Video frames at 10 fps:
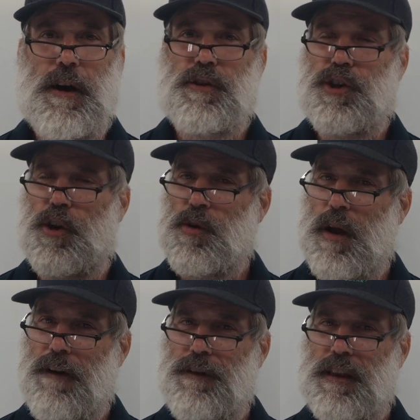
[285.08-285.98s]
I'll show you
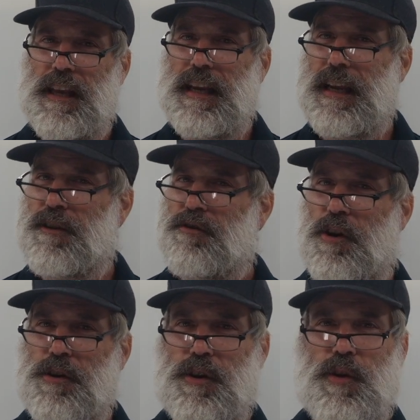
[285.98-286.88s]
everything and answer
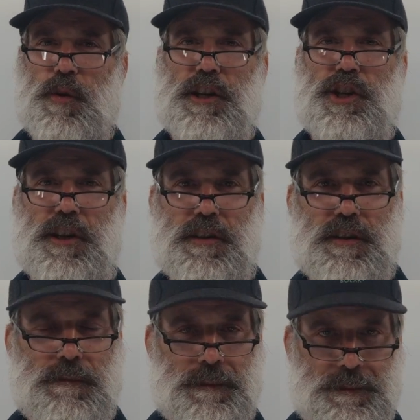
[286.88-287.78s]
all your questions.